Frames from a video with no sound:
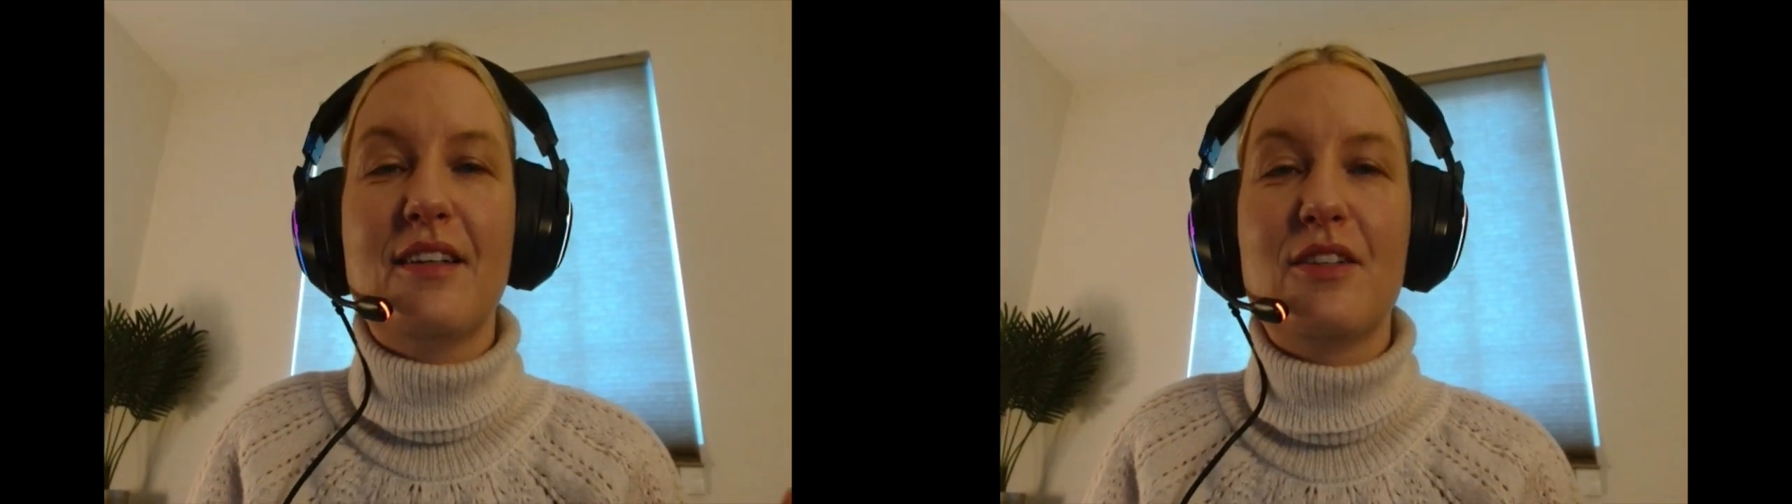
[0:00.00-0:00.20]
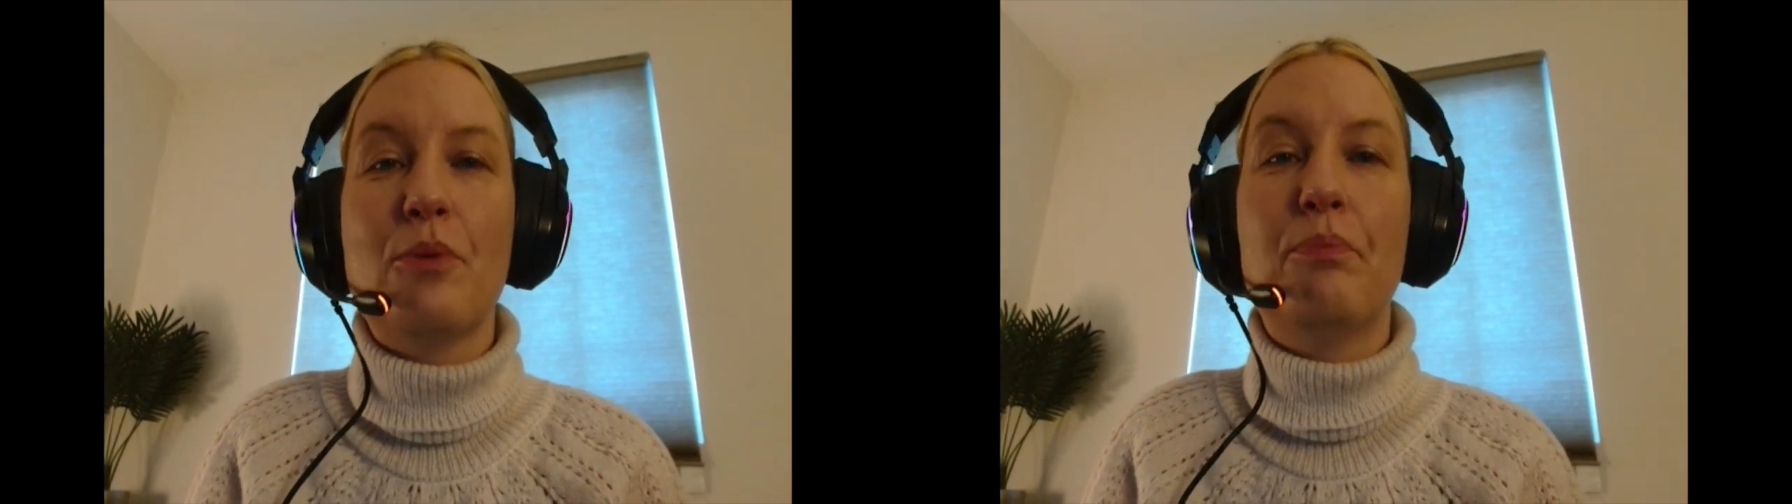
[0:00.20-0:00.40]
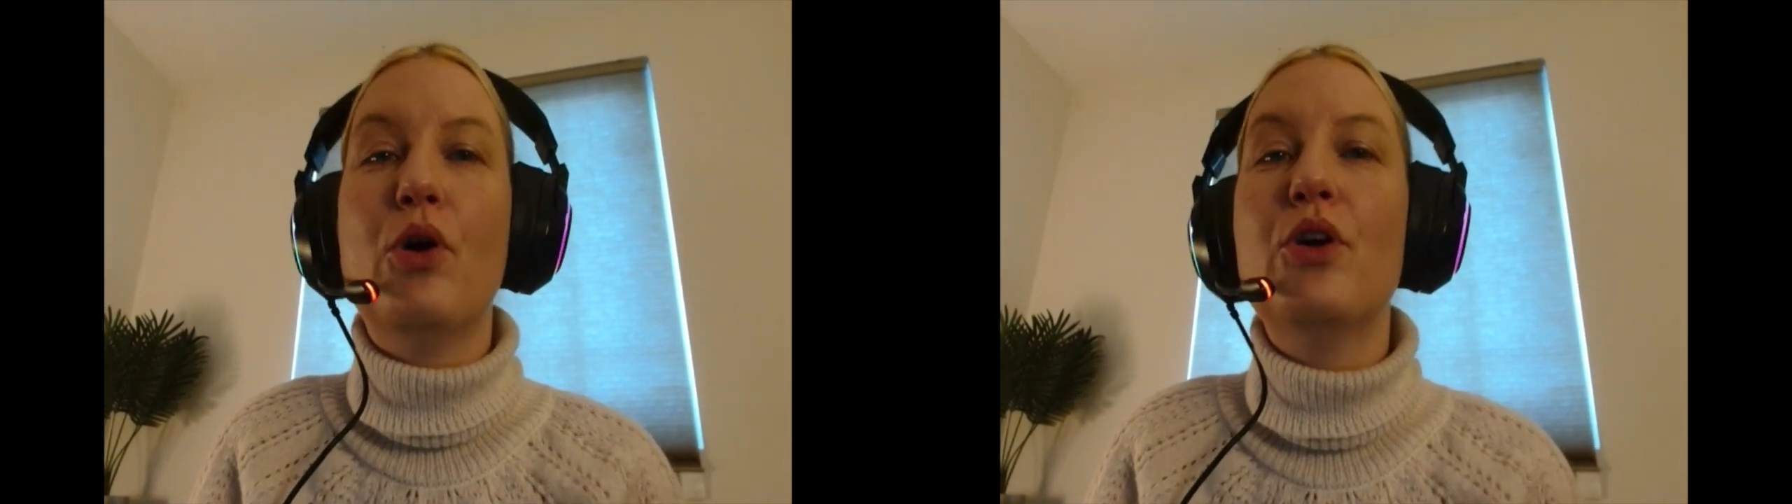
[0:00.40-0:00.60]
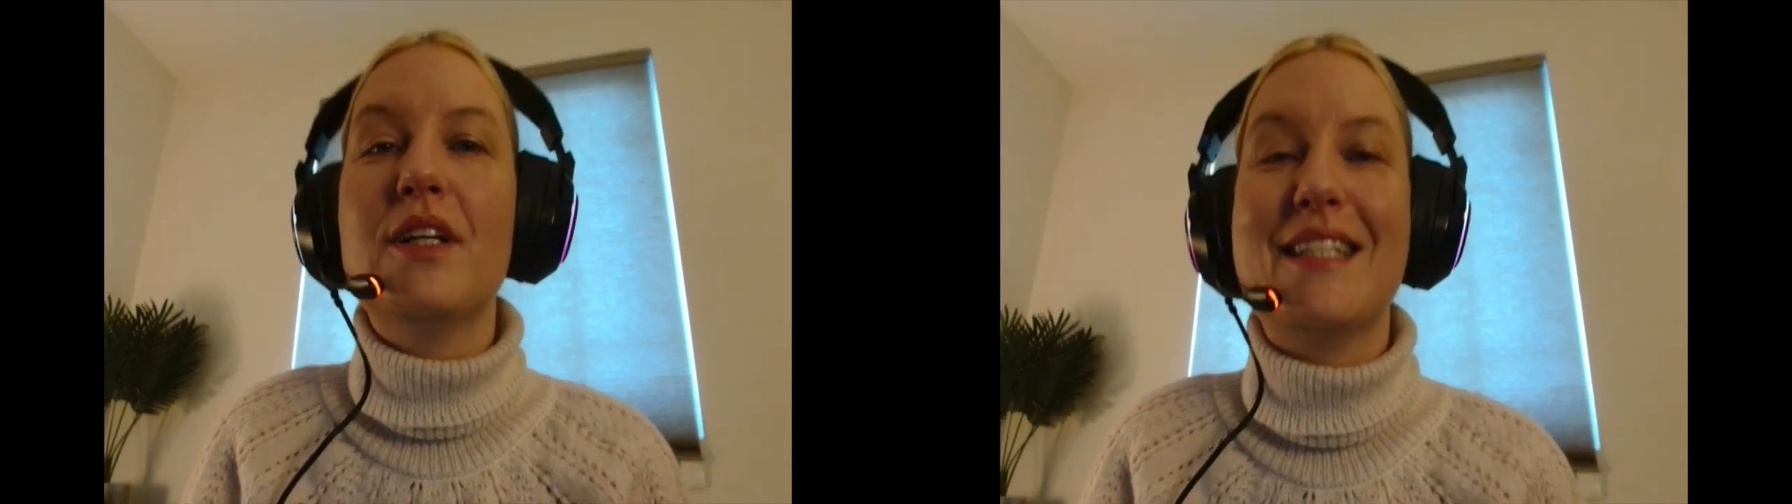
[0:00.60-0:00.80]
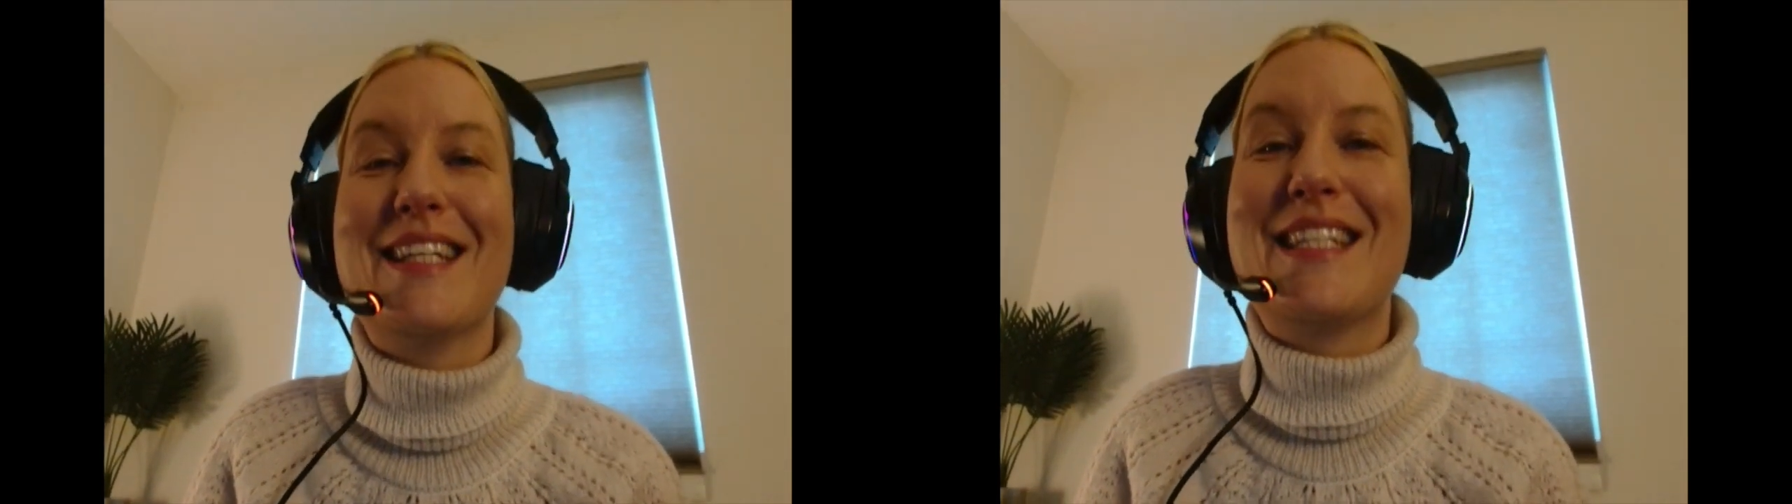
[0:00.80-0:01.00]

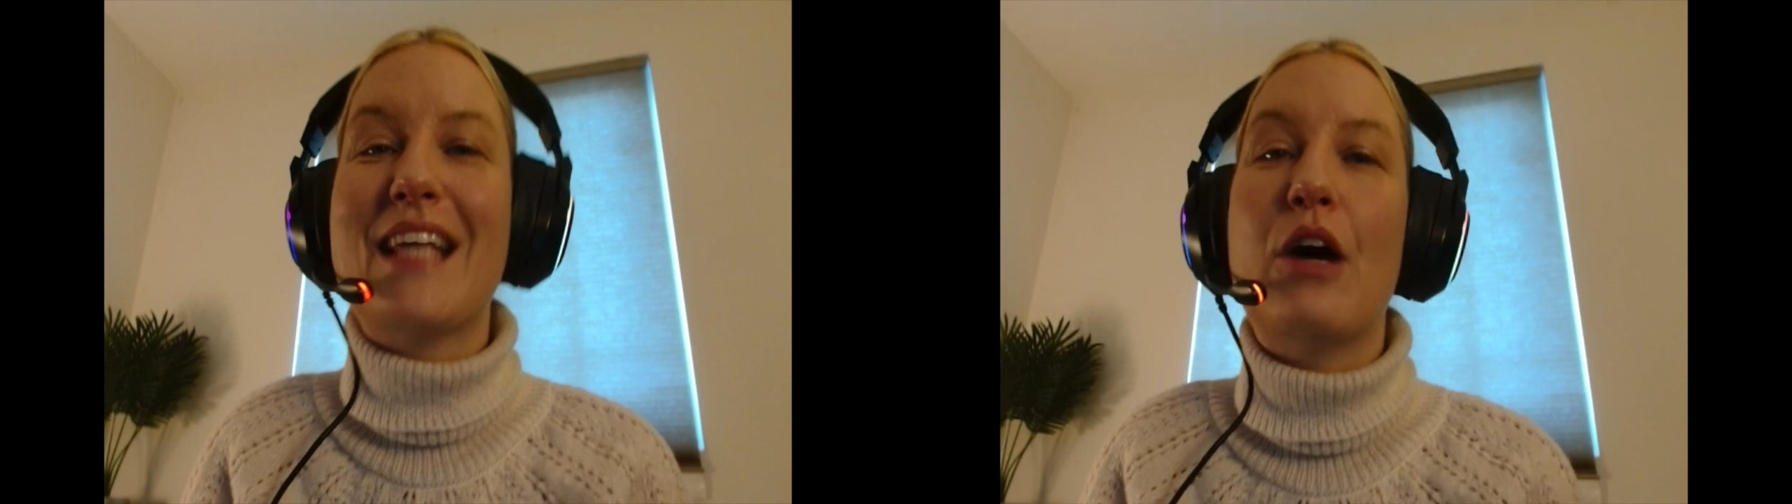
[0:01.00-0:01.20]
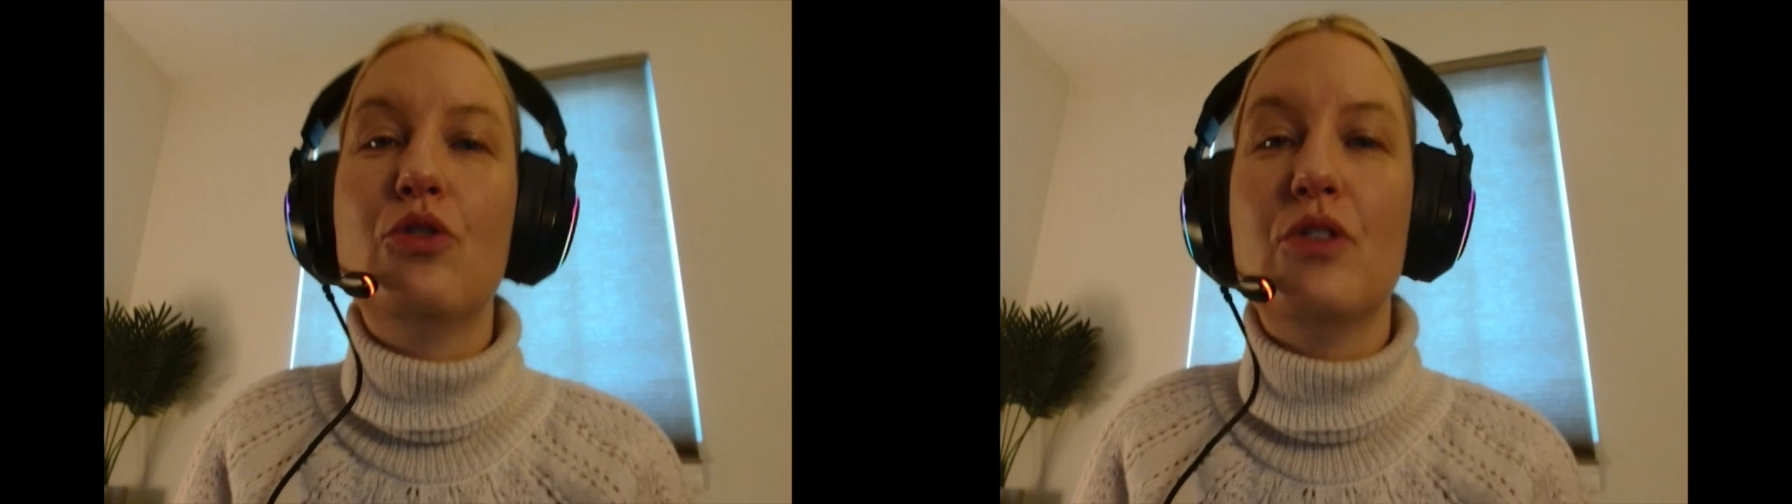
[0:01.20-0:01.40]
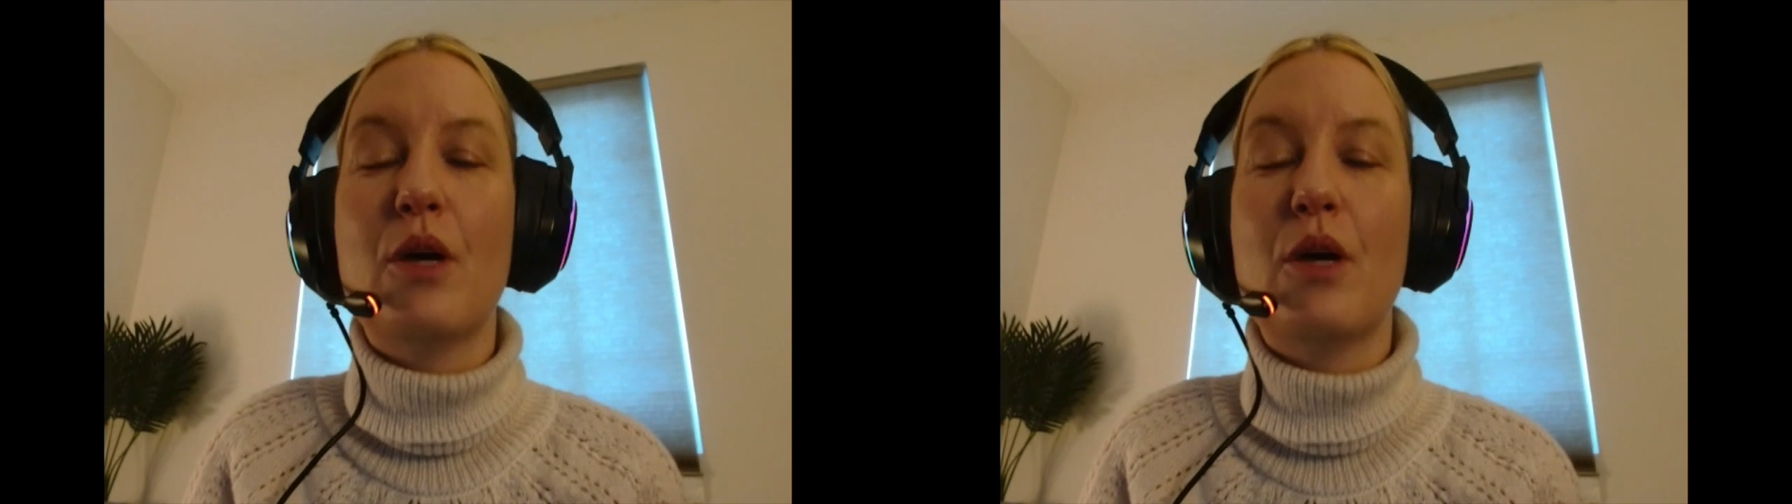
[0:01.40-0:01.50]
supported the sound